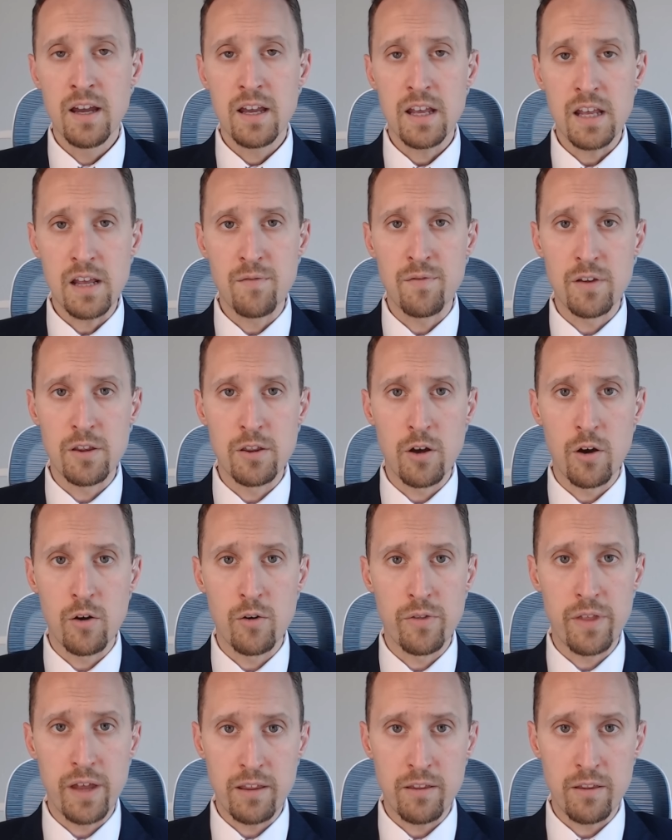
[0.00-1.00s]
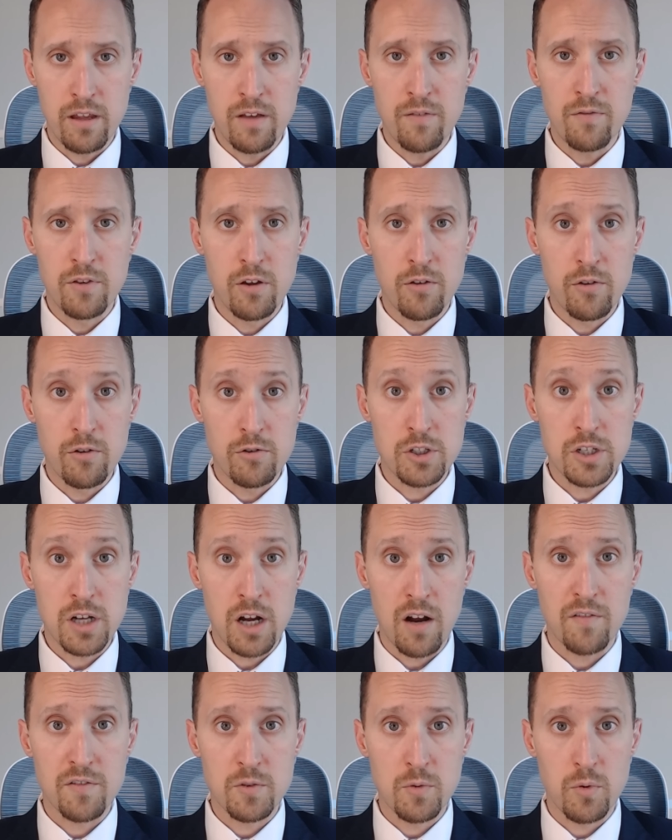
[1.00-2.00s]
even though those
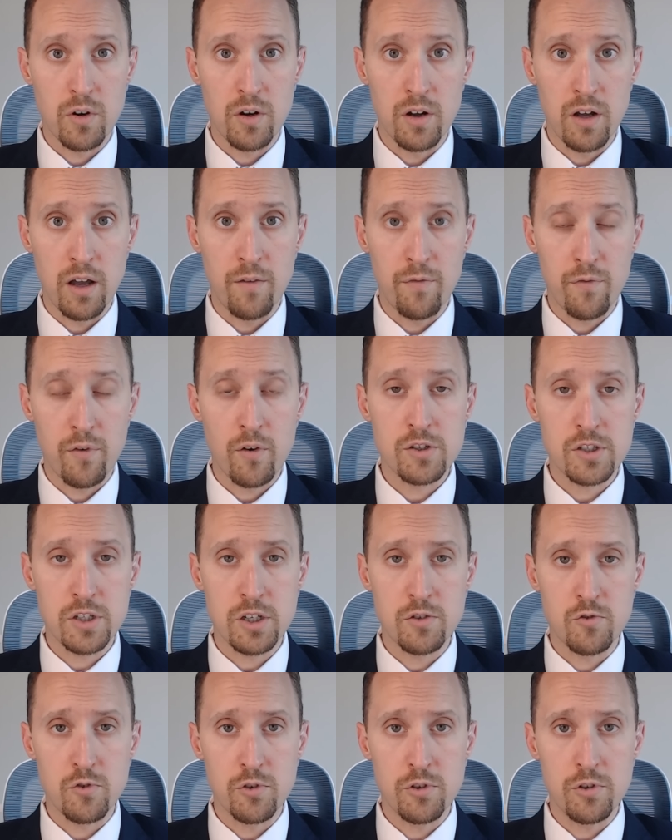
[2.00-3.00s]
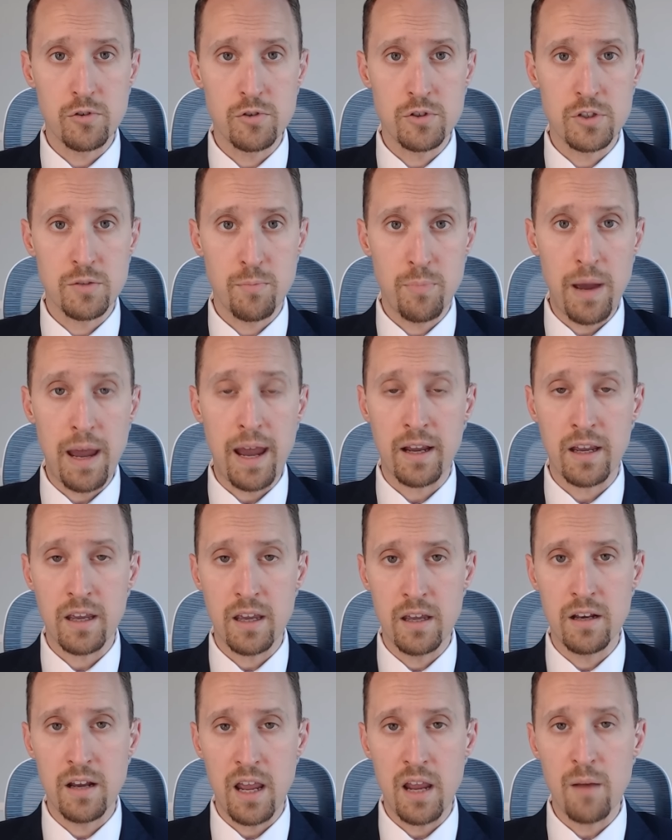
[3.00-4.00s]
tariffs were first introduced back
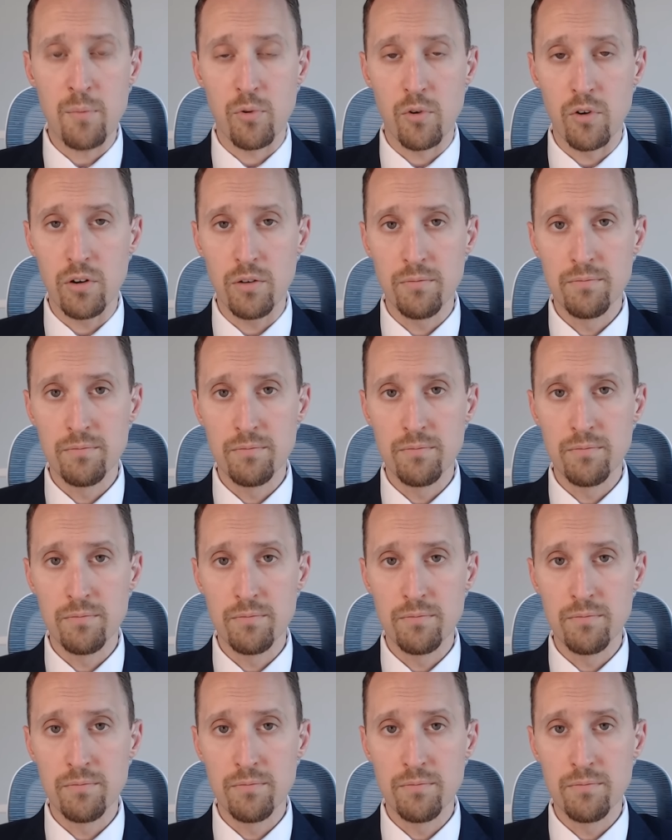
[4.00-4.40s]
in April.